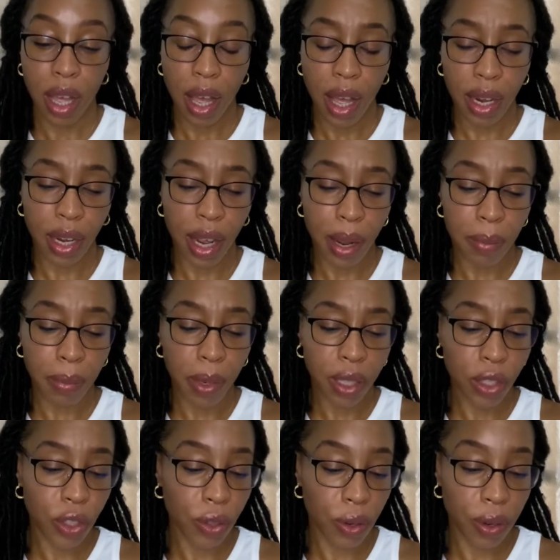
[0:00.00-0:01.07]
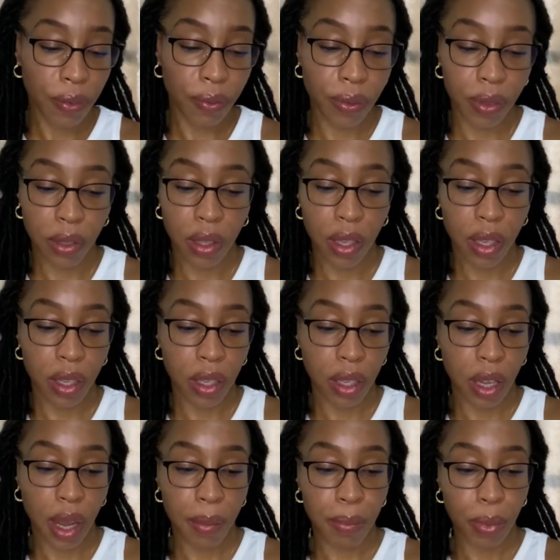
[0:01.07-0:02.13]
and I'm not sure if
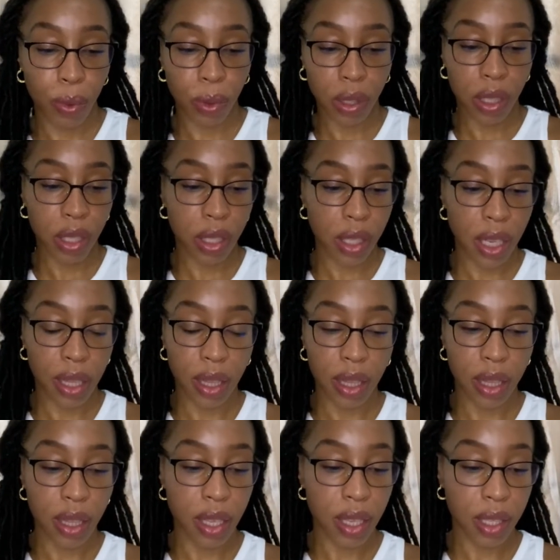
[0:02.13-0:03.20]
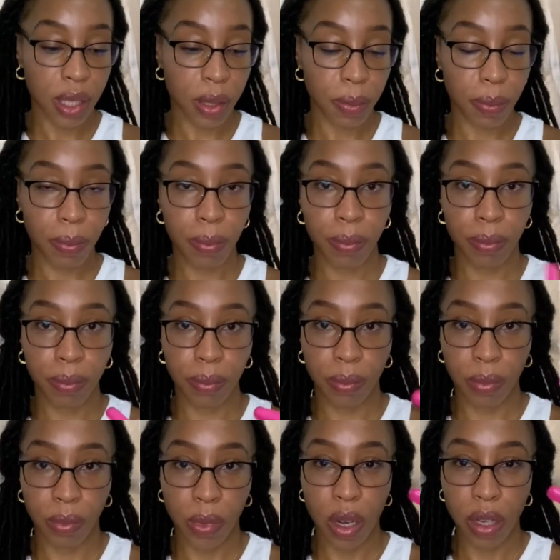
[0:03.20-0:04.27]
I bought it in this
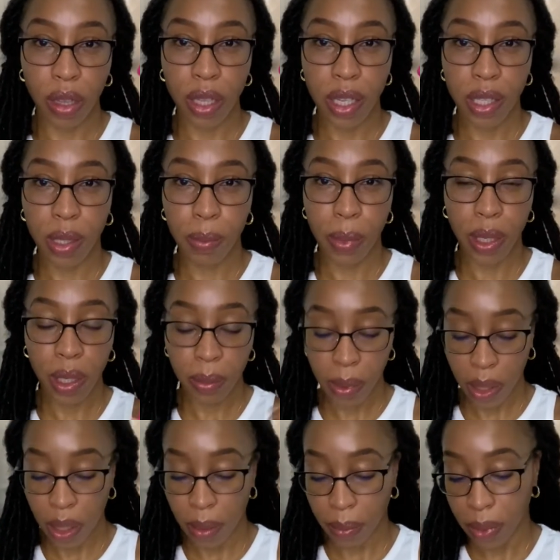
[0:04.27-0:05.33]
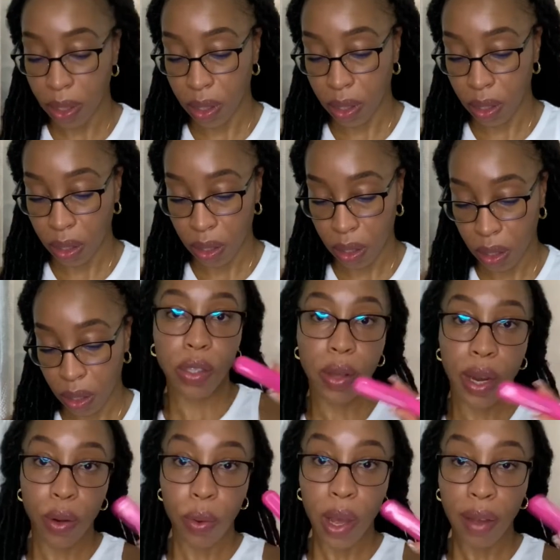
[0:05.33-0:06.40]
on this bill but let me see so I
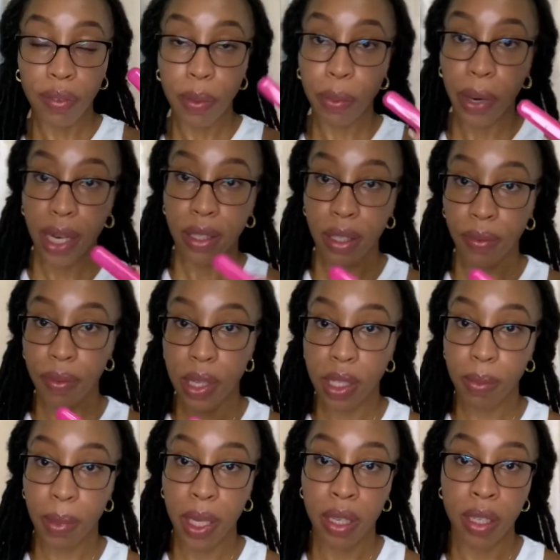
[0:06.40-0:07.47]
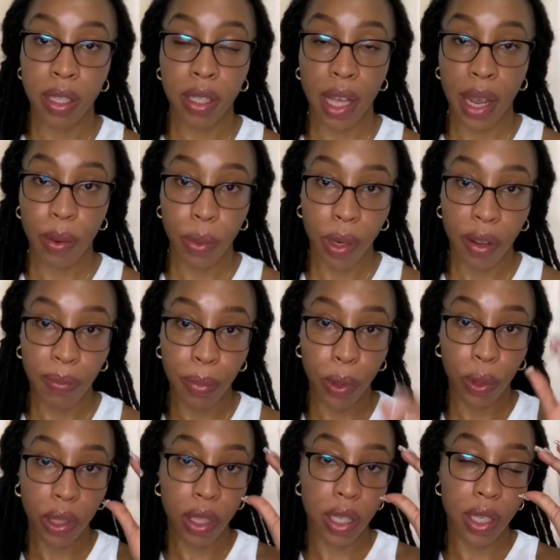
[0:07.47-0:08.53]
don't have the price of this because I would have
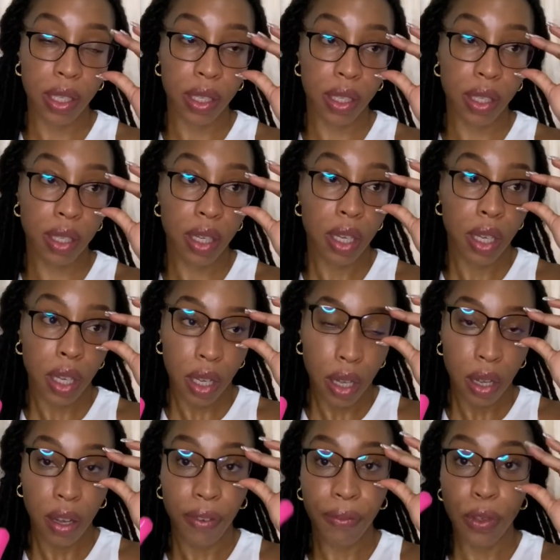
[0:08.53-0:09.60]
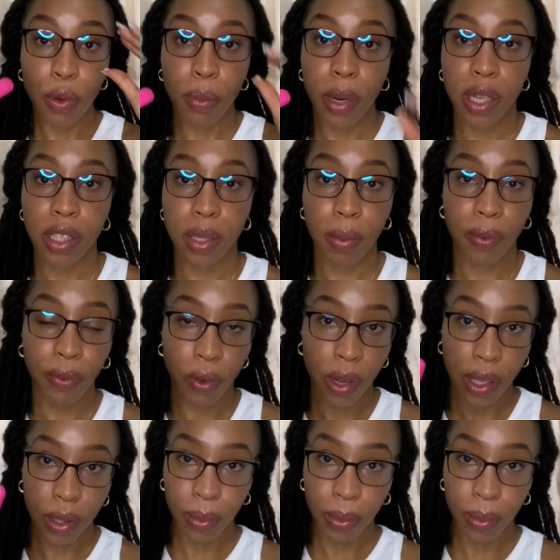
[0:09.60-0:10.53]
bought this a few months before as